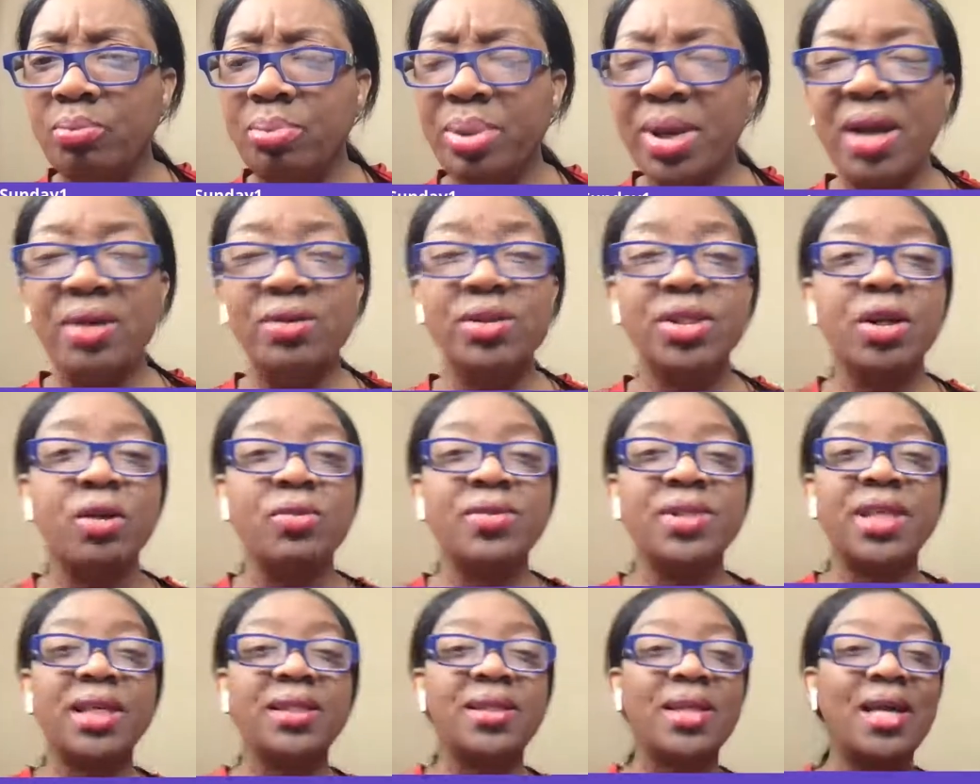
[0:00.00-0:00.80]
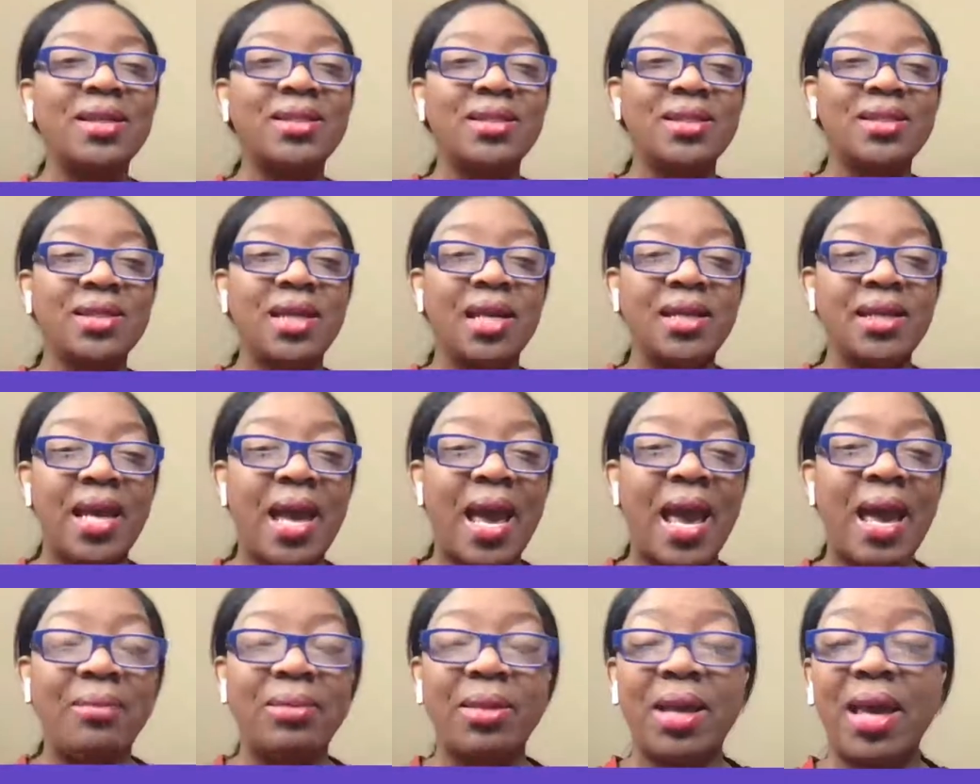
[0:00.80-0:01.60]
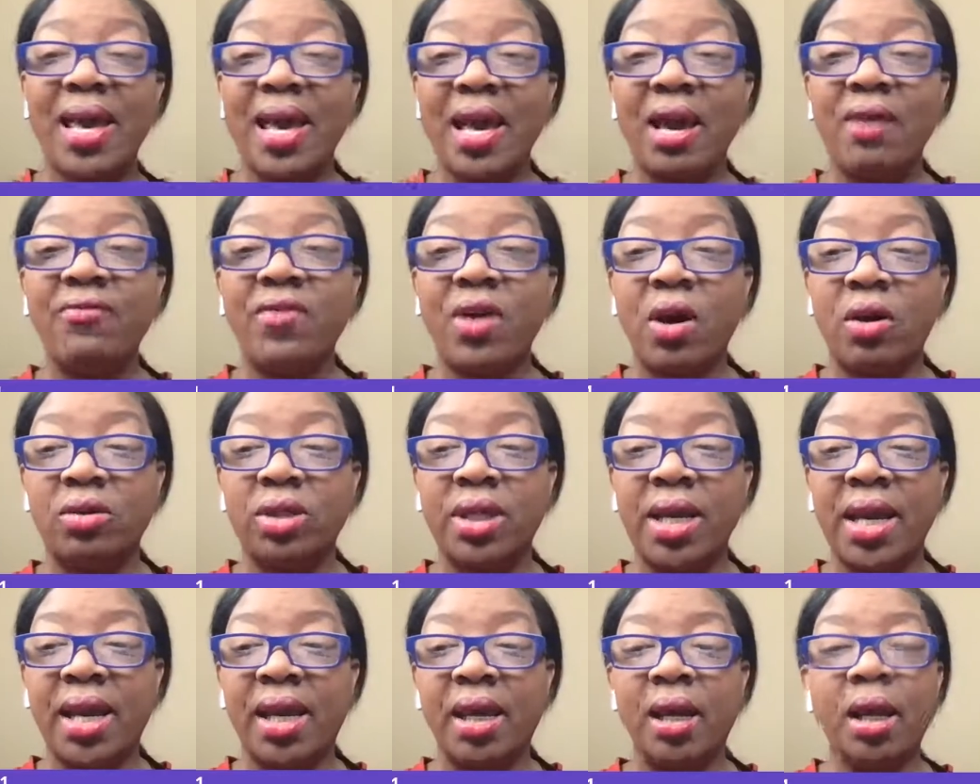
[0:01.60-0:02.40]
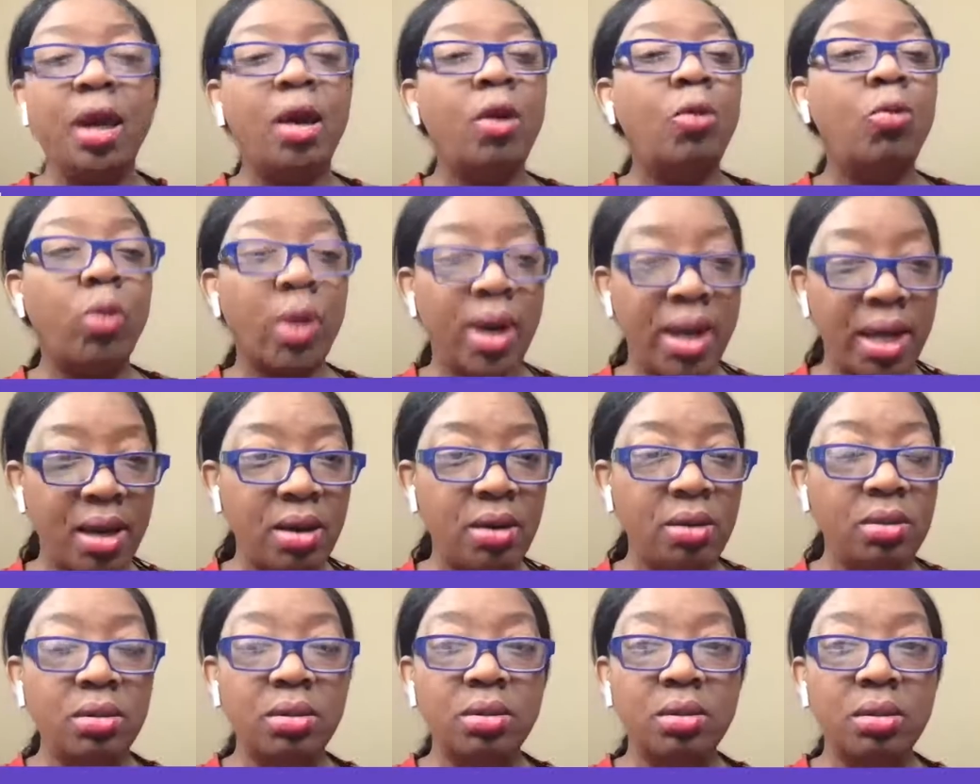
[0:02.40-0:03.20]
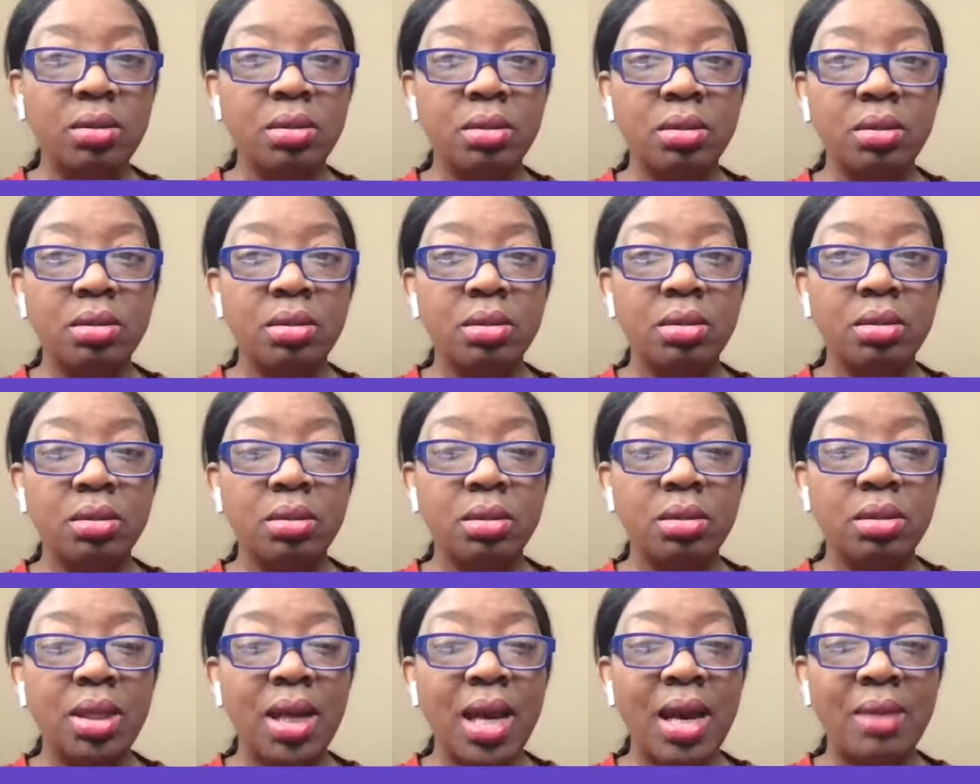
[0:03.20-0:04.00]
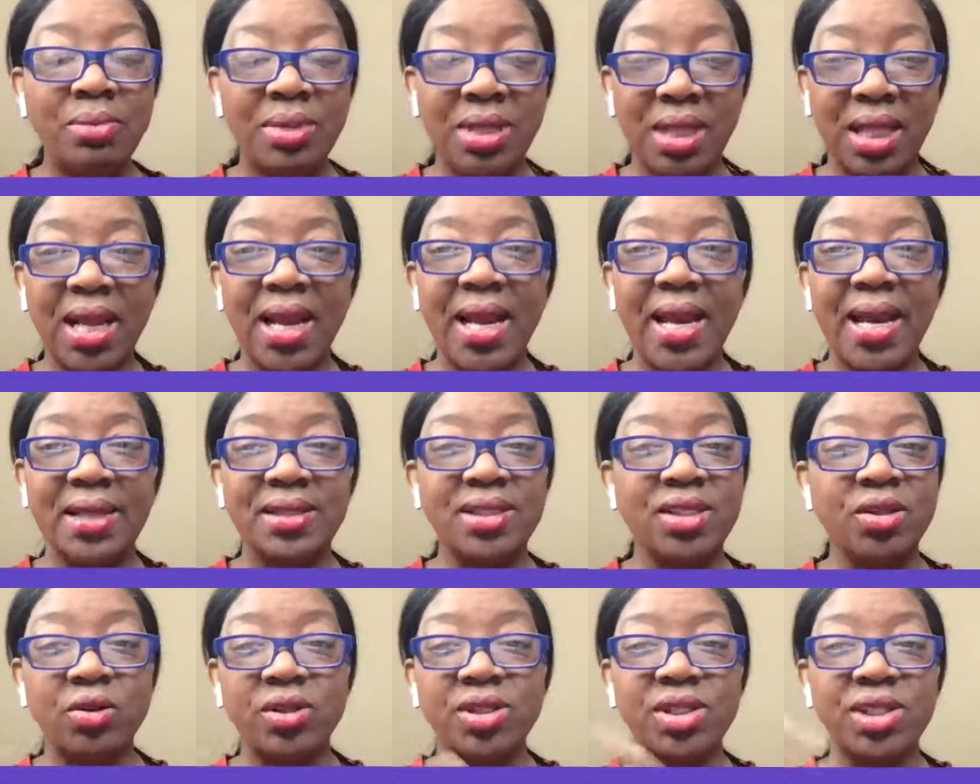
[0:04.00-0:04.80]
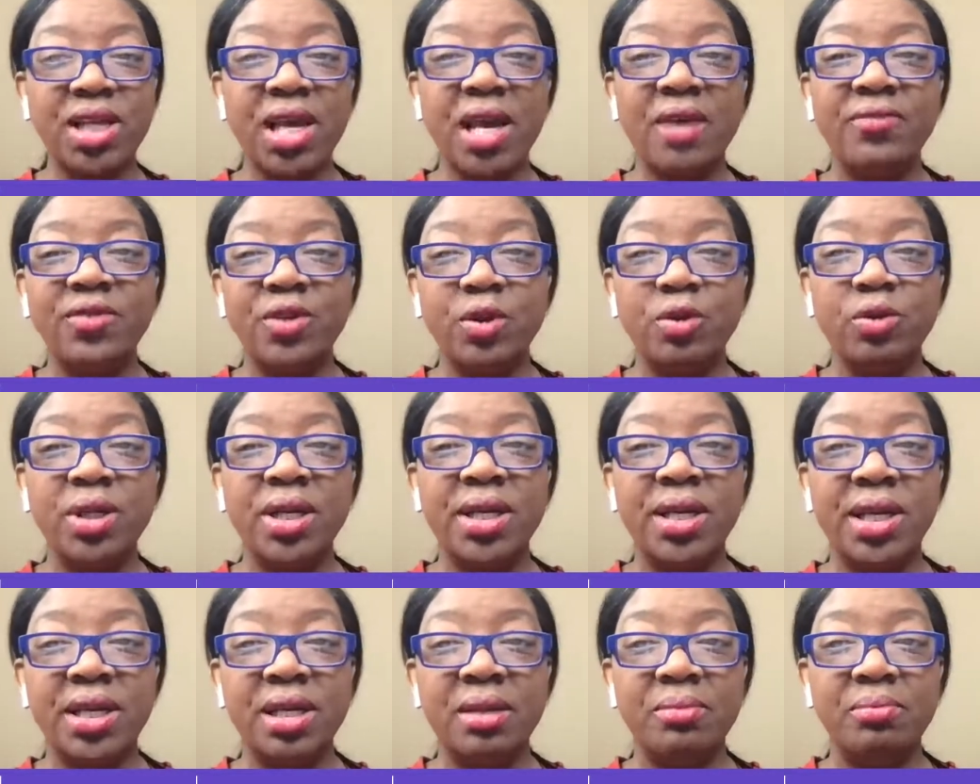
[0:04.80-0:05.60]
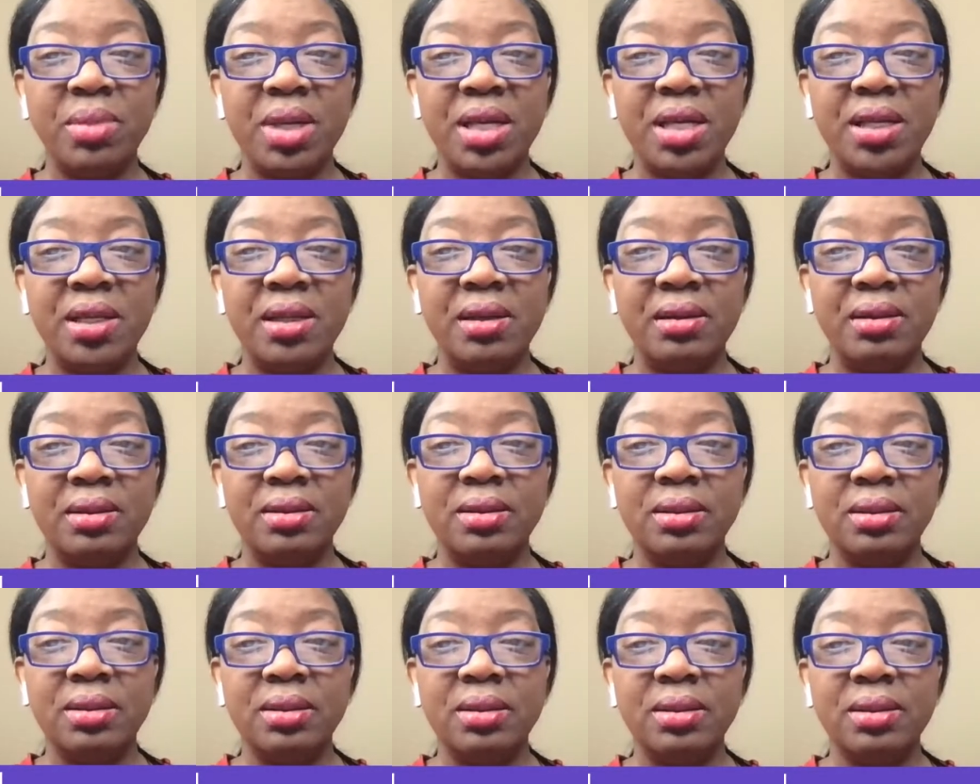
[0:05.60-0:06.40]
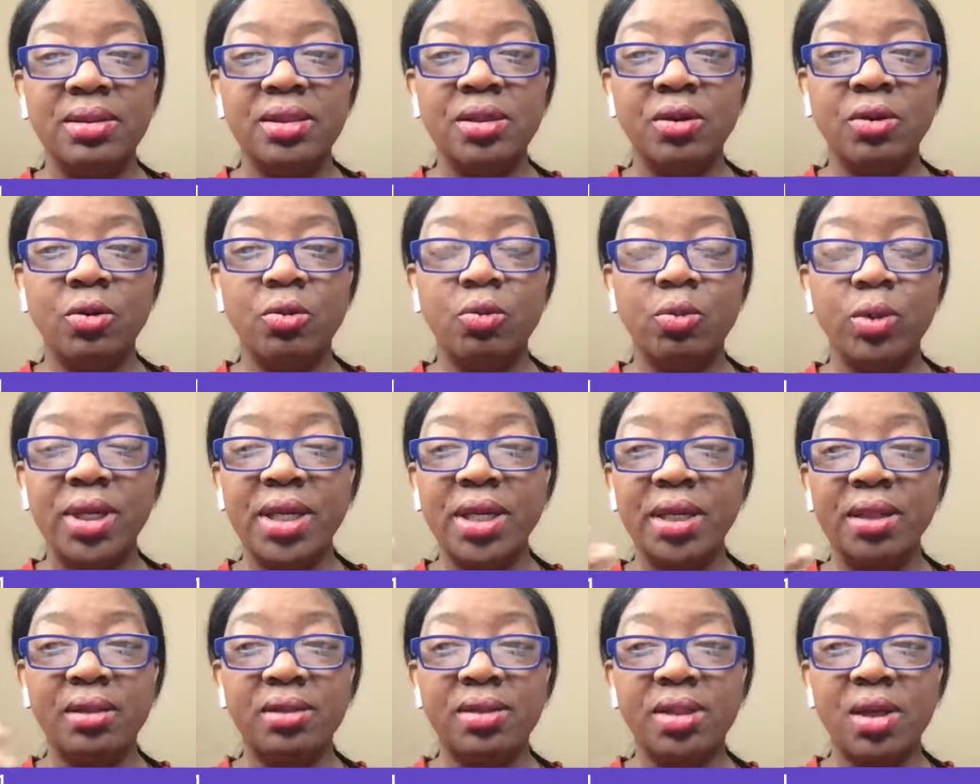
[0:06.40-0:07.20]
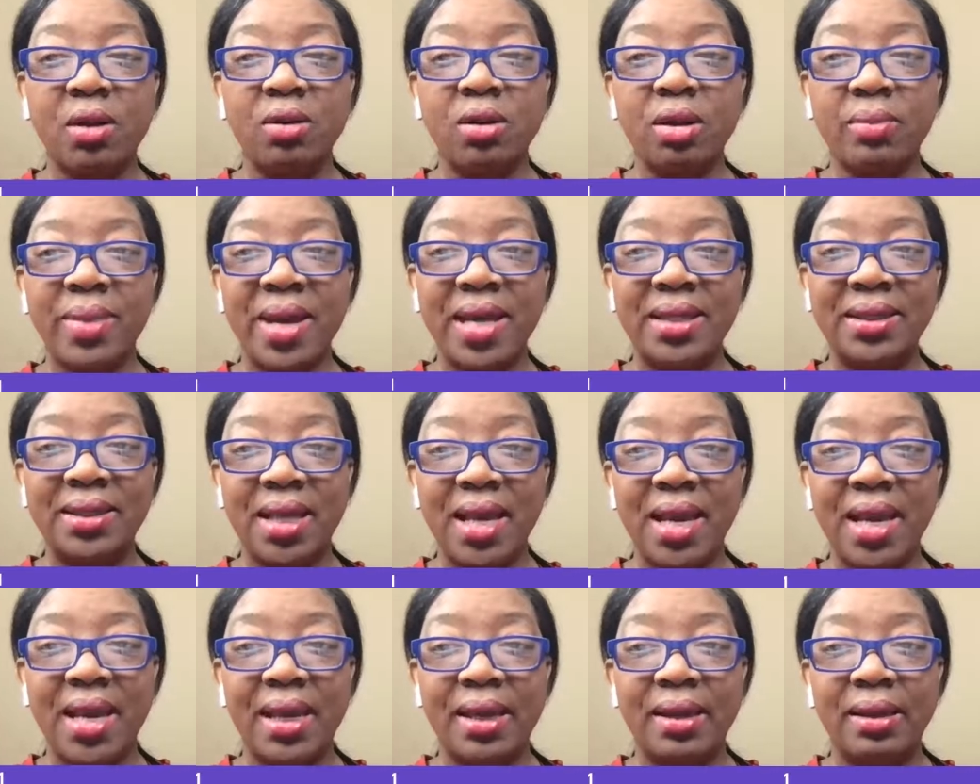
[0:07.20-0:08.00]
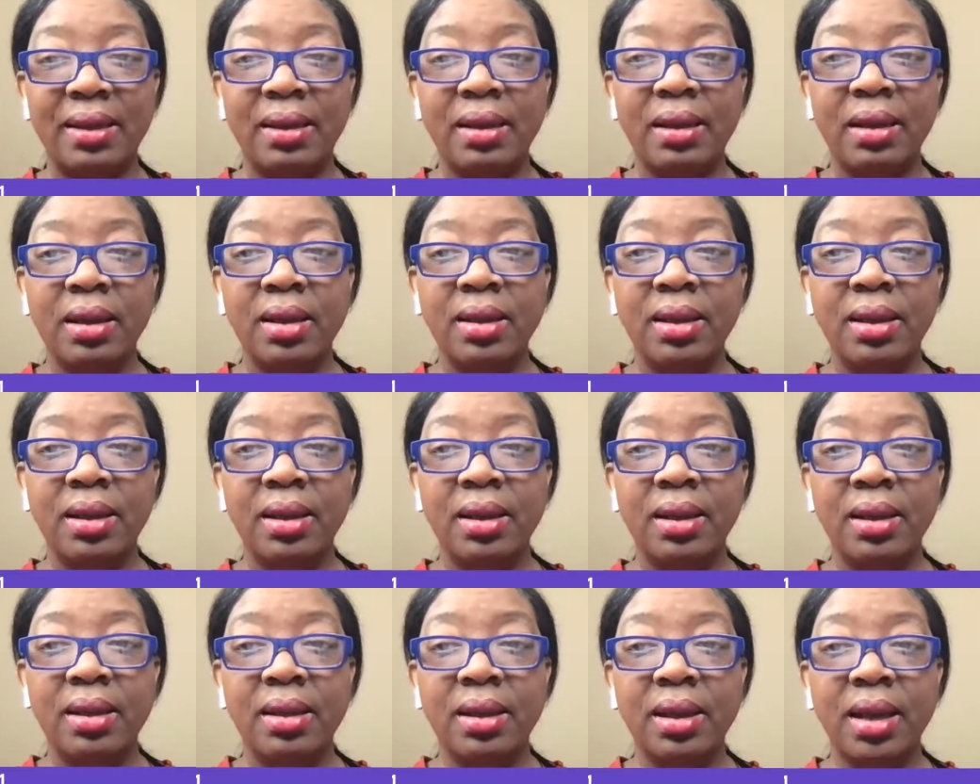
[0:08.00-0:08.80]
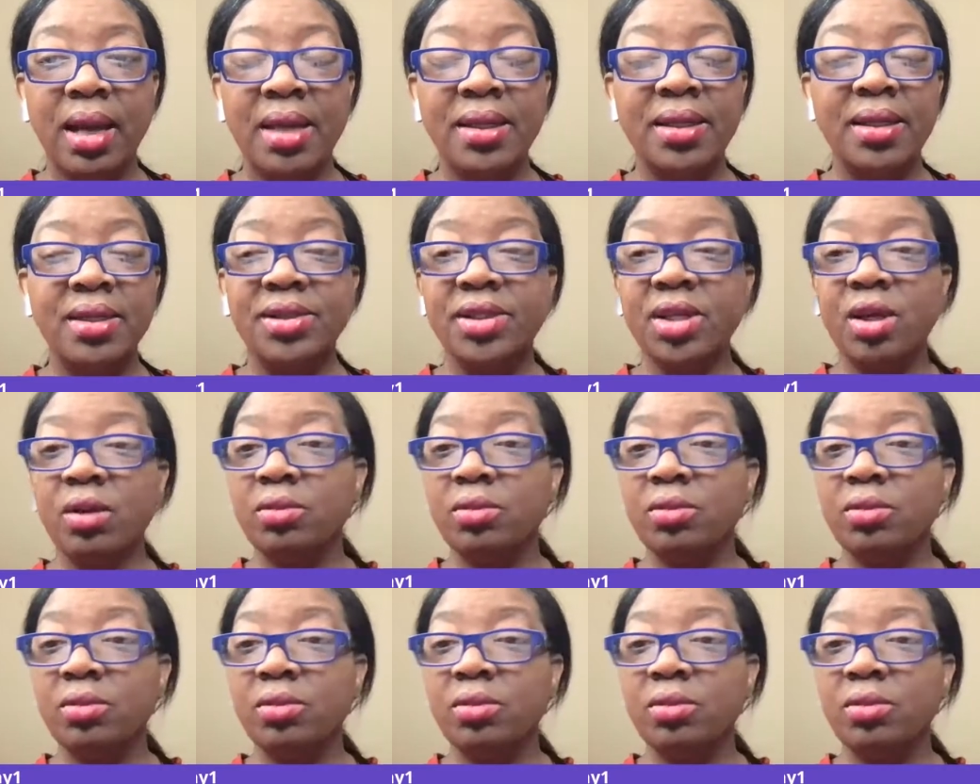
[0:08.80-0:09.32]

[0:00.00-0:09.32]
Periscope said, Dr. Sunday, I have all that. Well, I'm glad. So it's time for you to get in media so we can talk about that. And